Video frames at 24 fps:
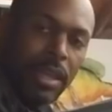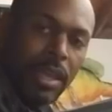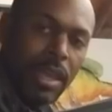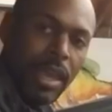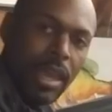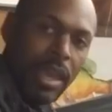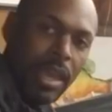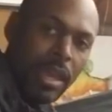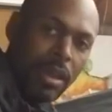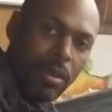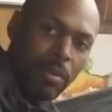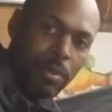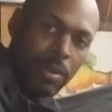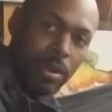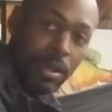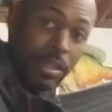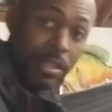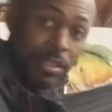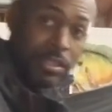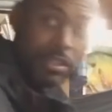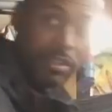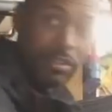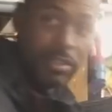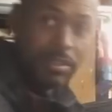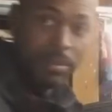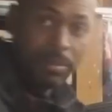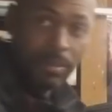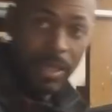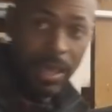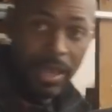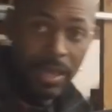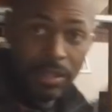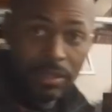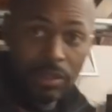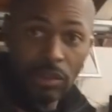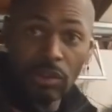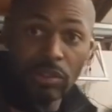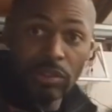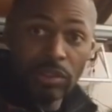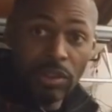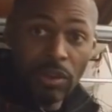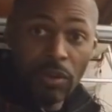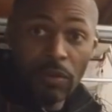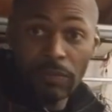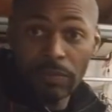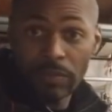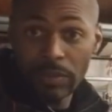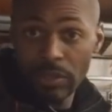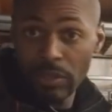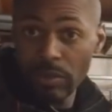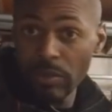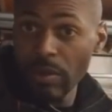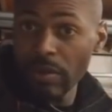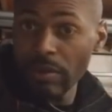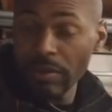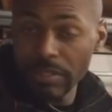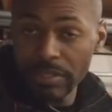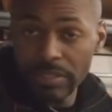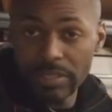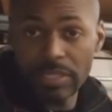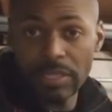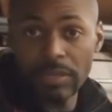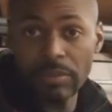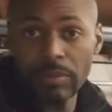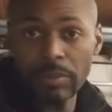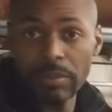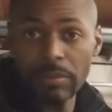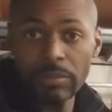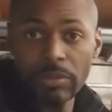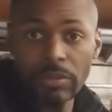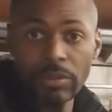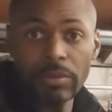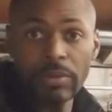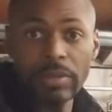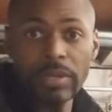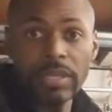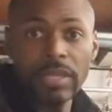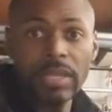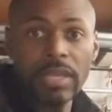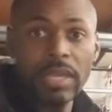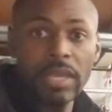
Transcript: and we're gonna turn some light on and hopefully you all can see what I'm doing.